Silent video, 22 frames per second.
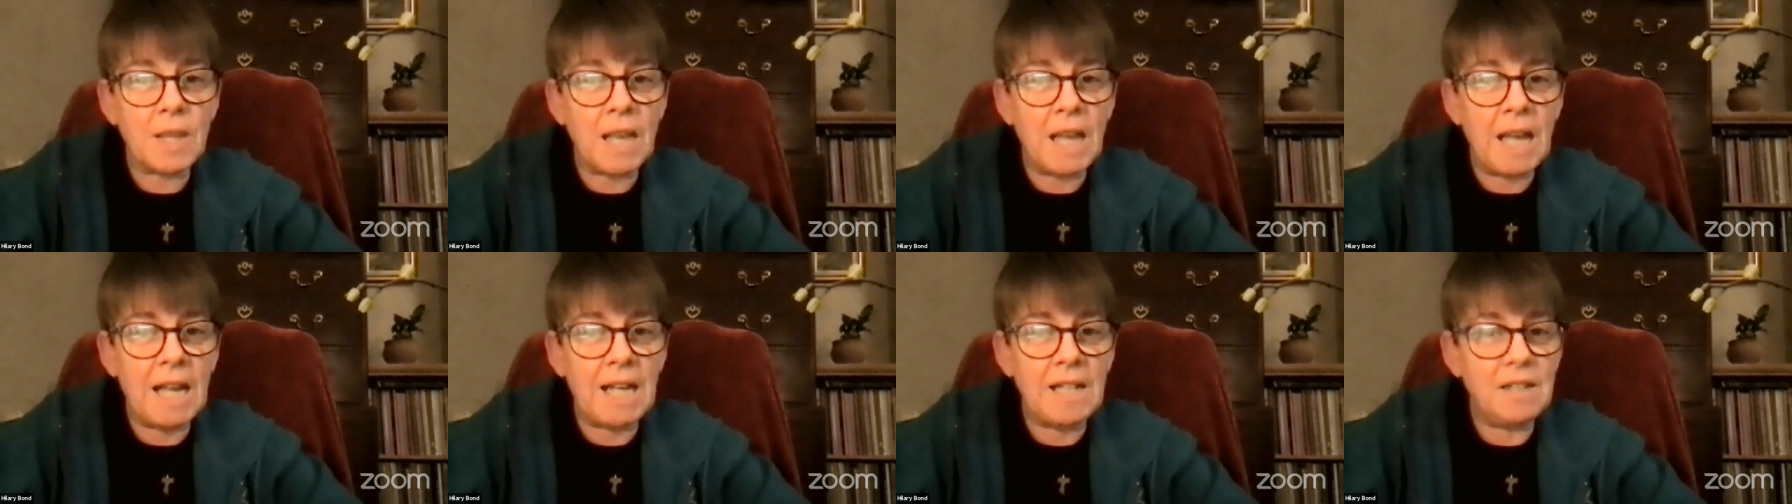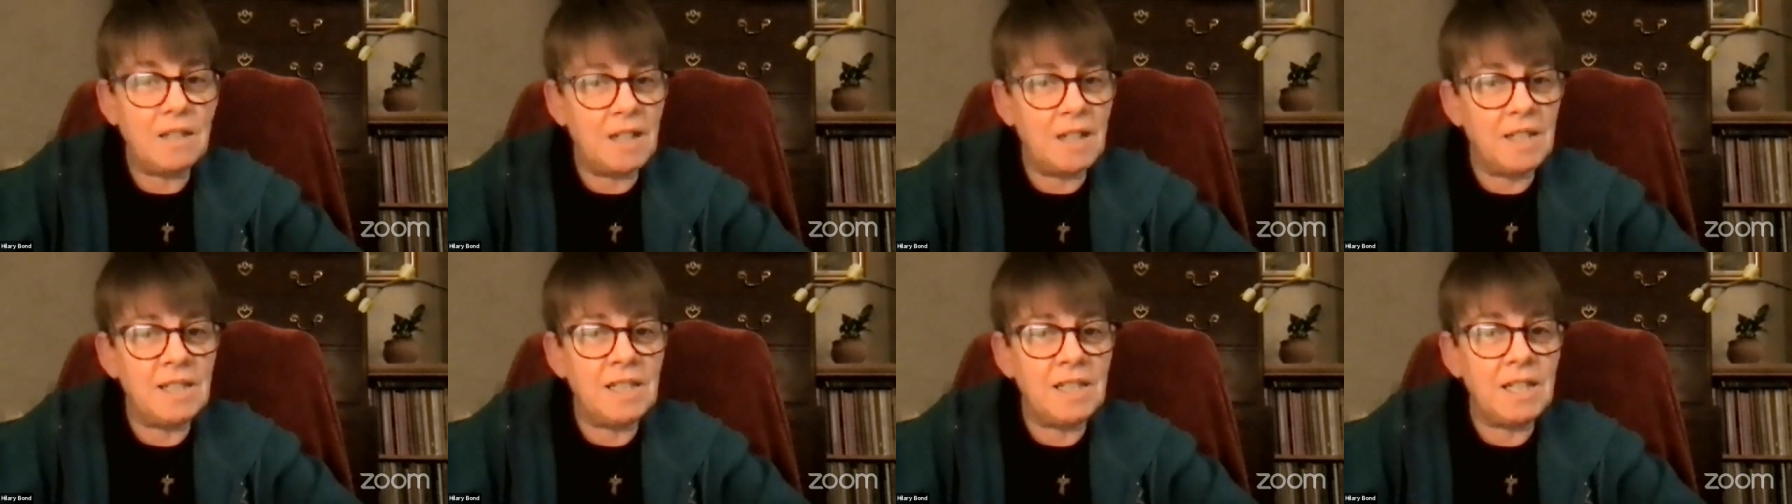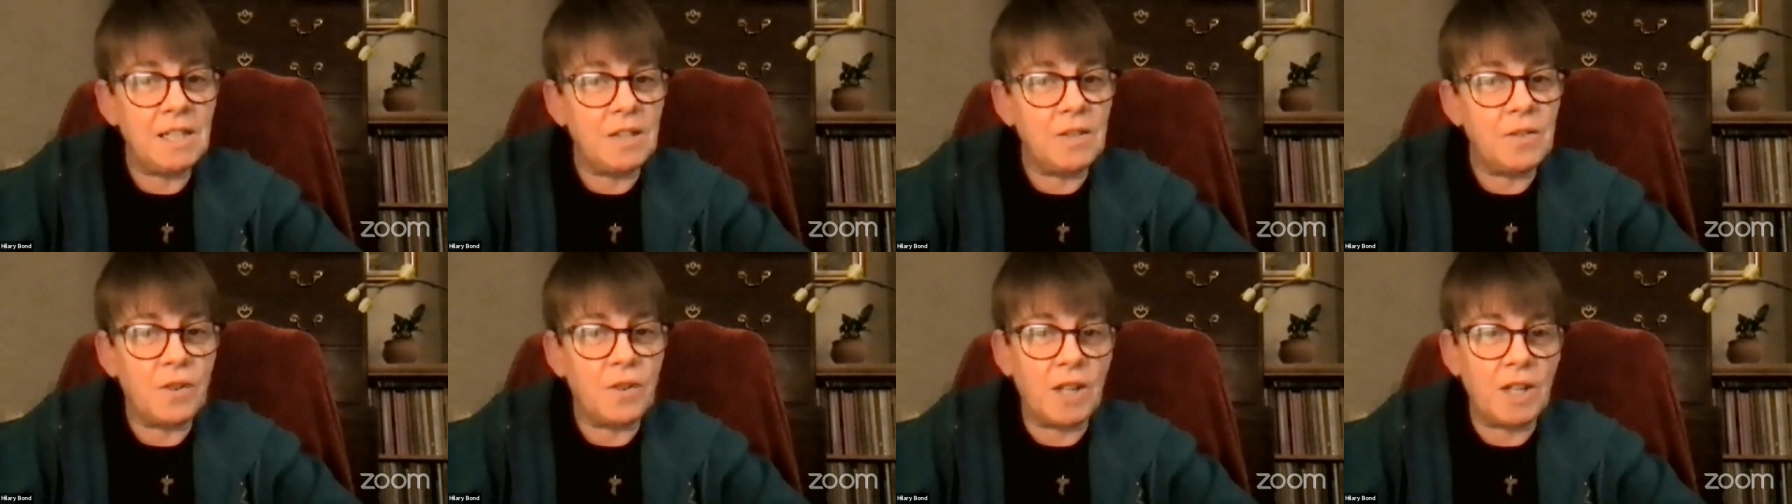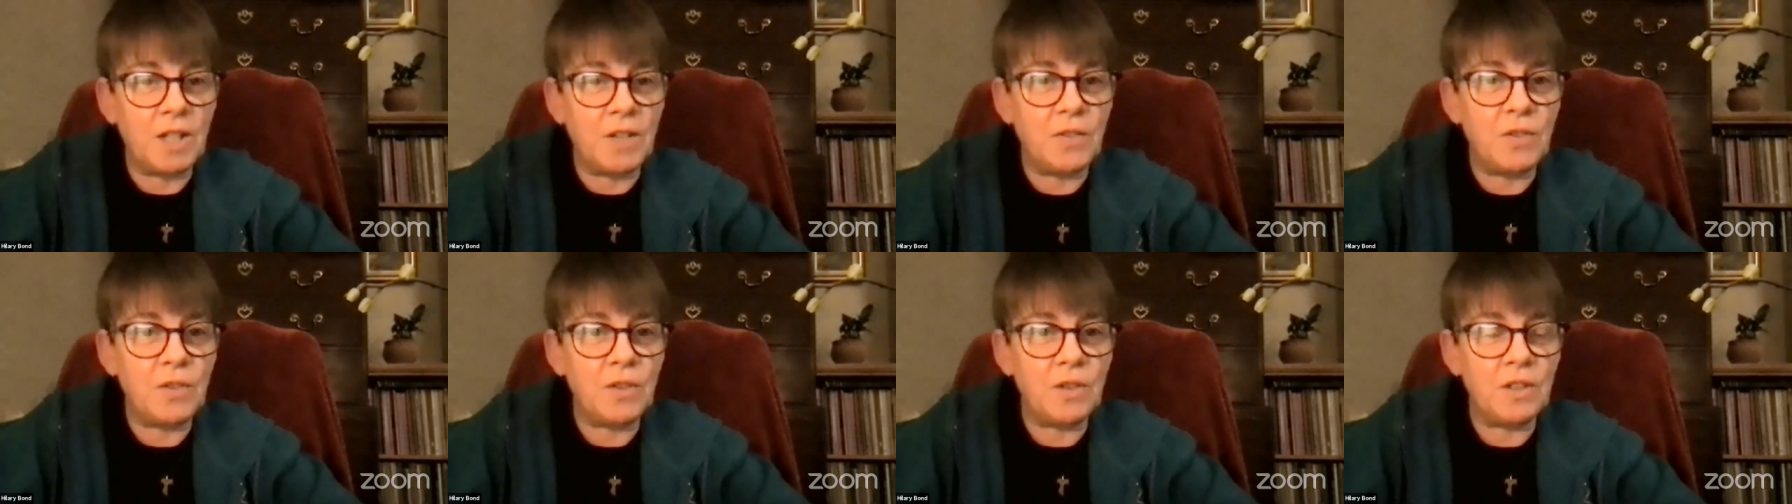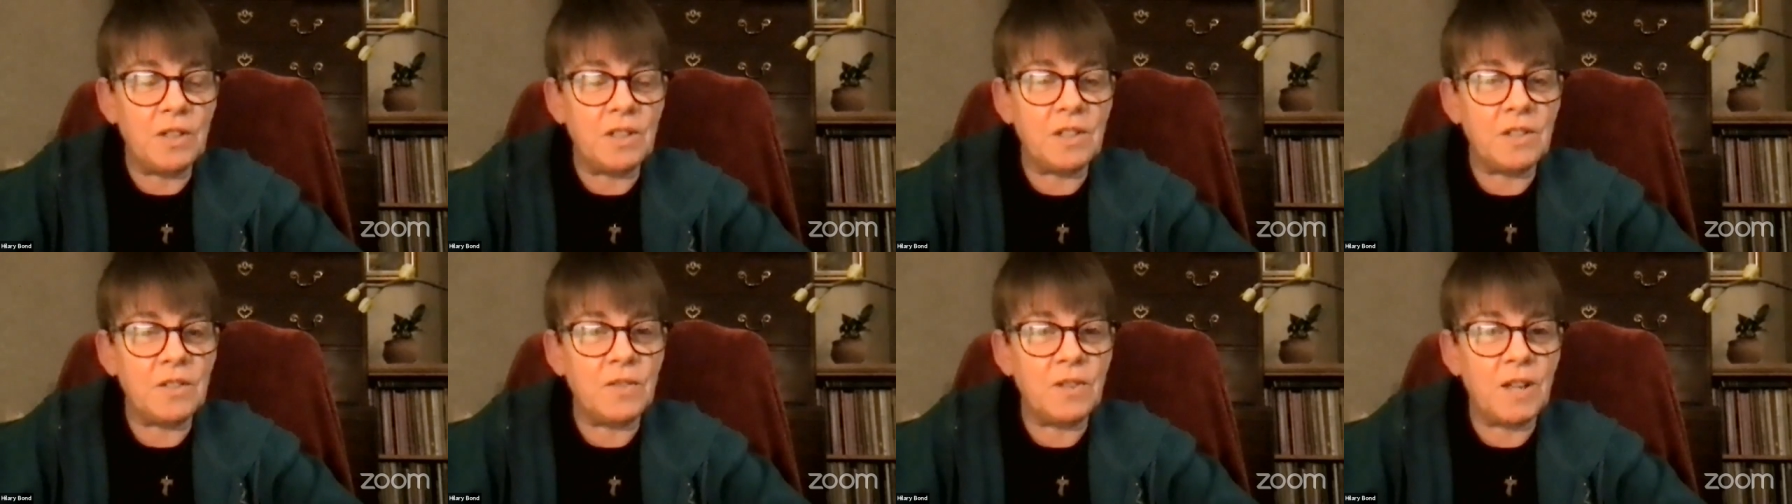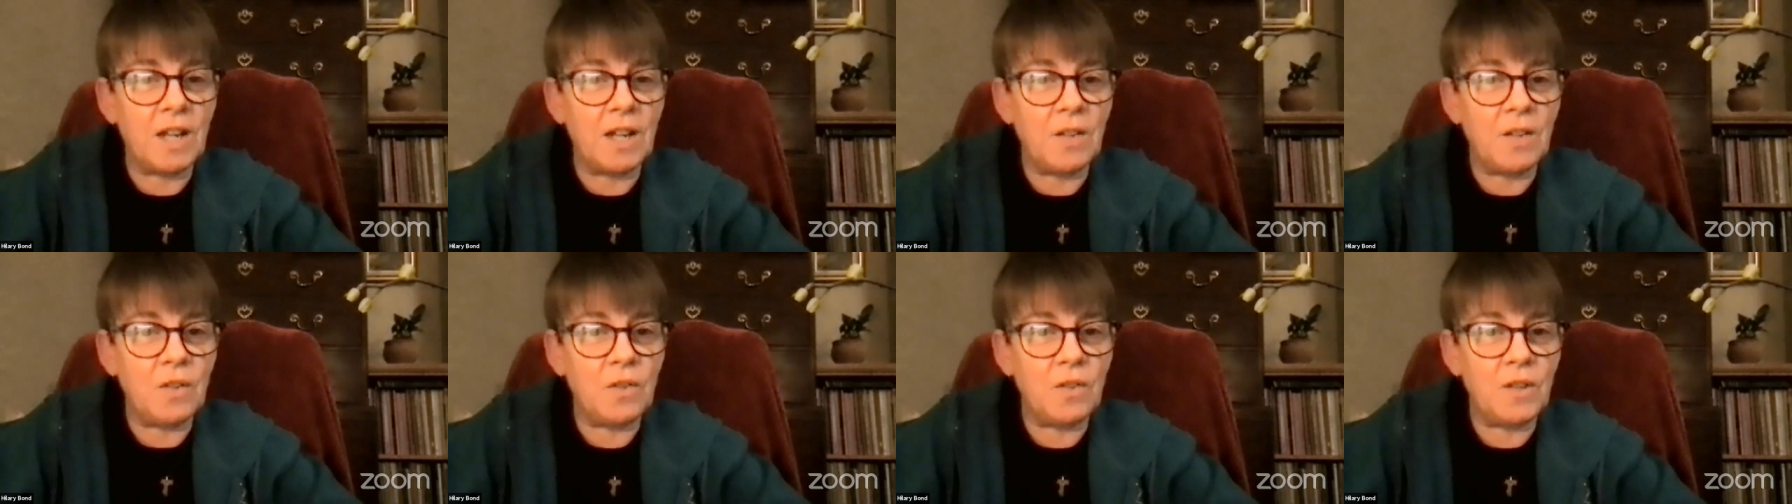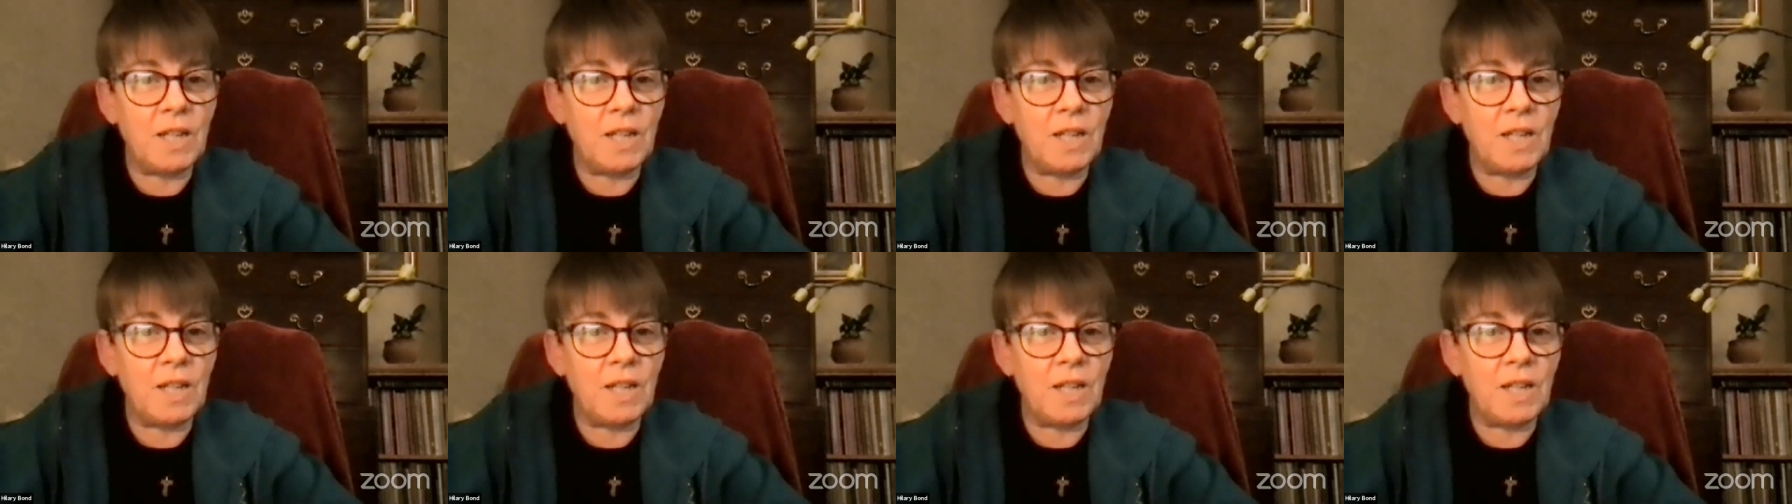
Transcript: And I did find fullness of life